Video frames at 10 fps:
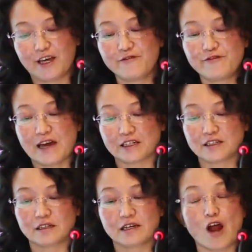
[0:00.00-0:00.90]
In fact,
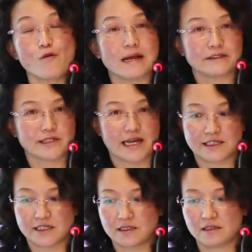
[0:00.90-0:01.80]
government
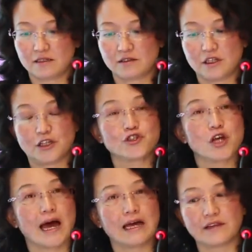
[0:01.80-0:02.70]
in
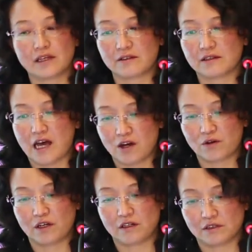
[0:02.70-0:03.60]
China
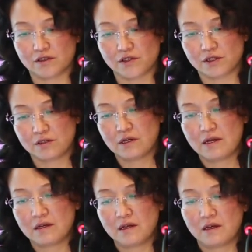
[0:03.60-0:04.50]
now is
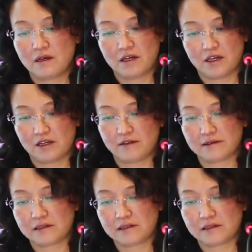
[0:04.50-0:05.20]
a